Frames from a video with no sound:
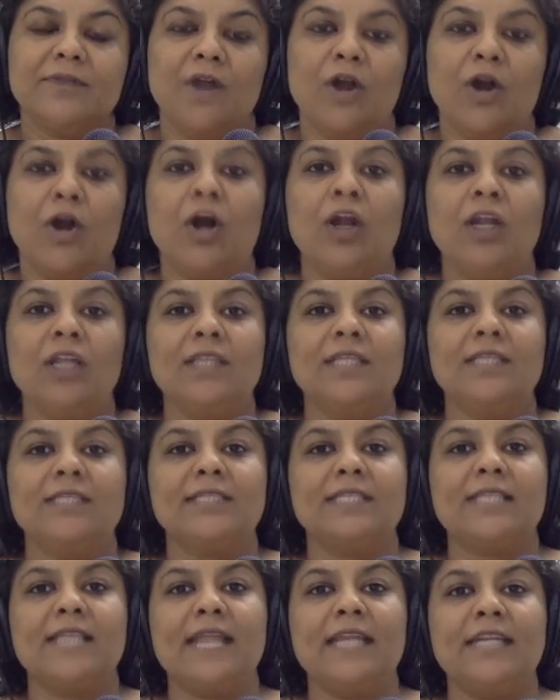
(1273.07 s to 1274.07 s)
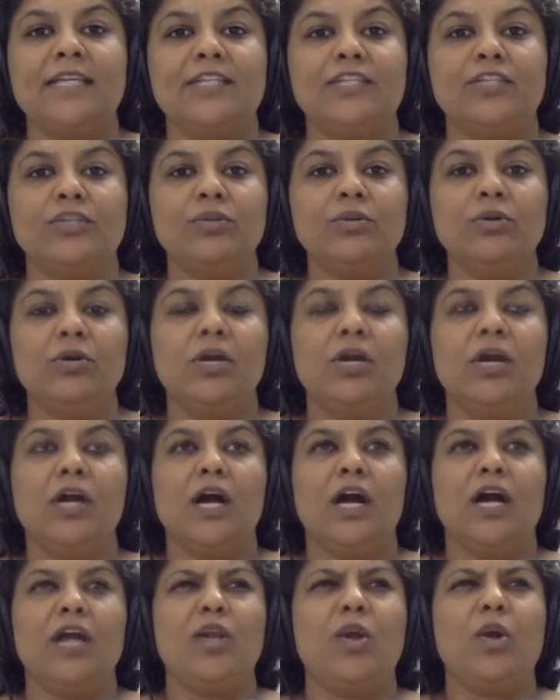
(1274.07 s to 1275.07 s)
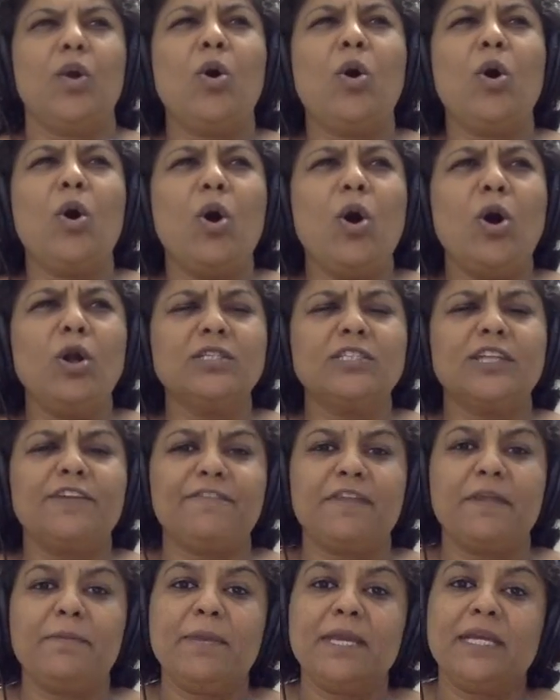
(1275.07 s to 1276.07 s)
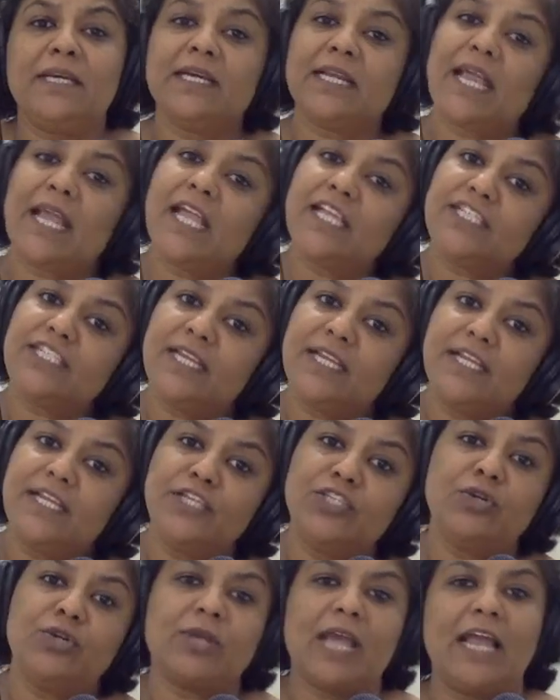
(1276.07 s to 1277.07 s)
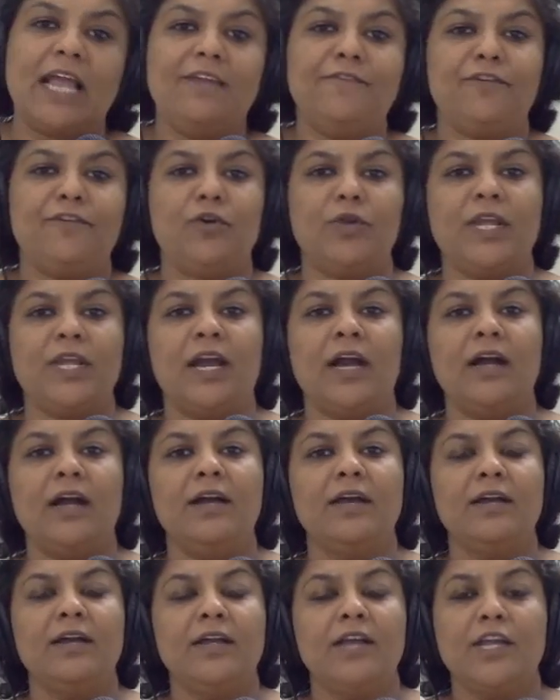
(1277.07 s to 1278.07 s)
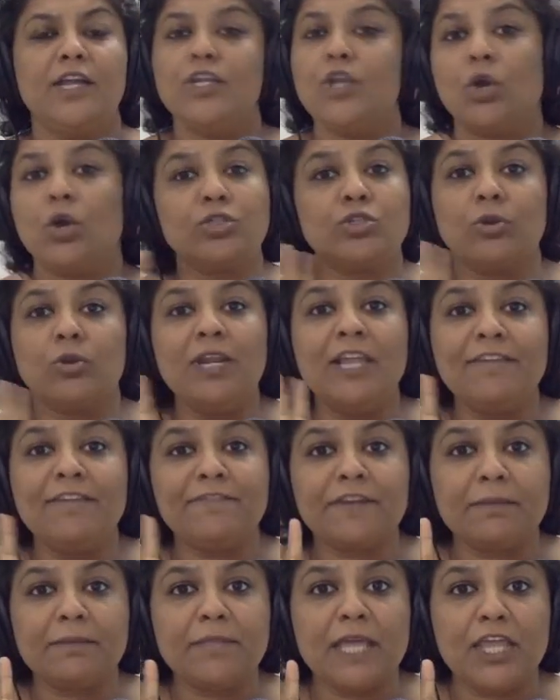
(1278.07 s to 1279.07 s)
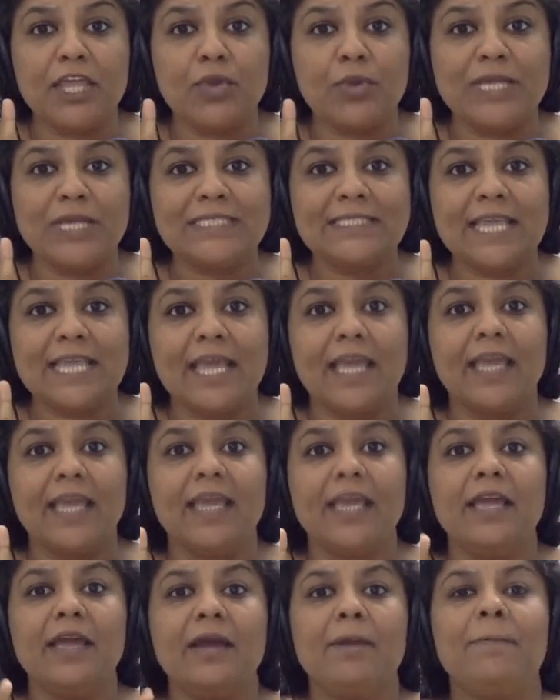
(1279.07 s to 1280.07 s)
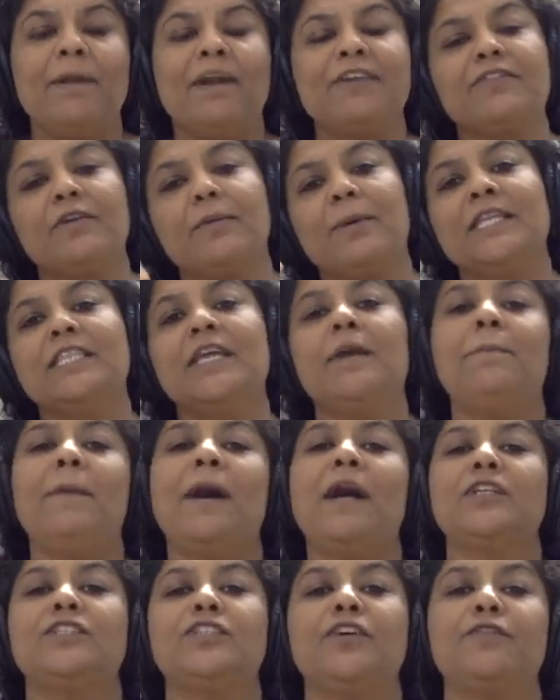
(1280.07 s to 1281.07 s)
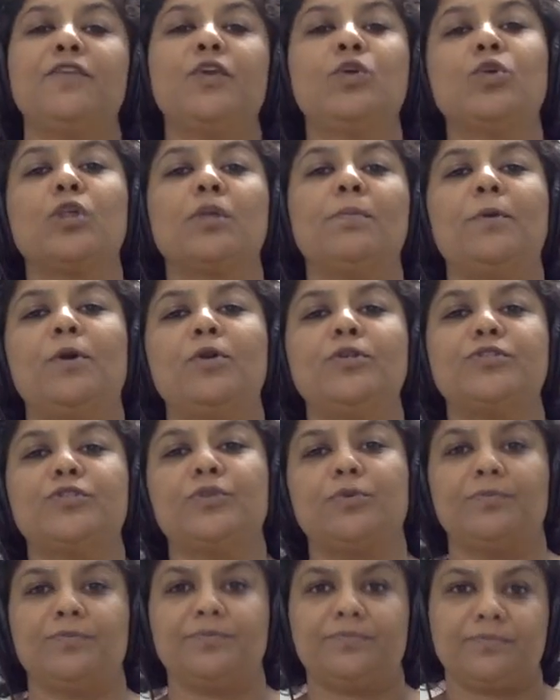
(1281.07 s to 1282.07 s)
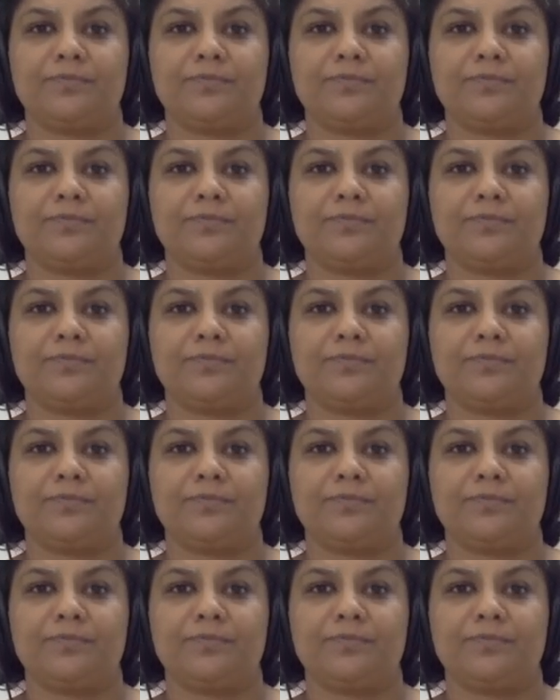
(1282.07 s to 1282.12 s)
All this led to a lot of immigration into California, not only from the USA, but from other parts of Europe also.